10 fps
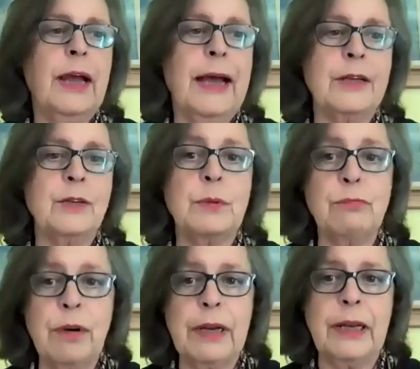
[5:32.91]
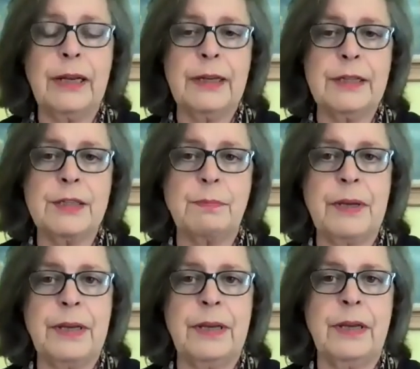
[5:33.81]
And we really need to
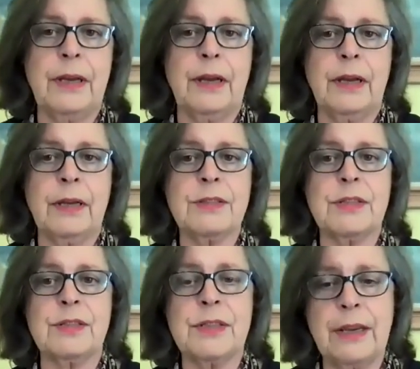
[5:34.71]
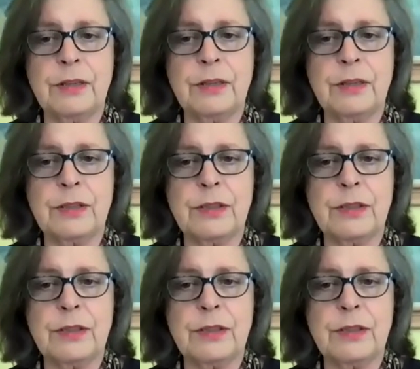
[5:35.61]
be succinct,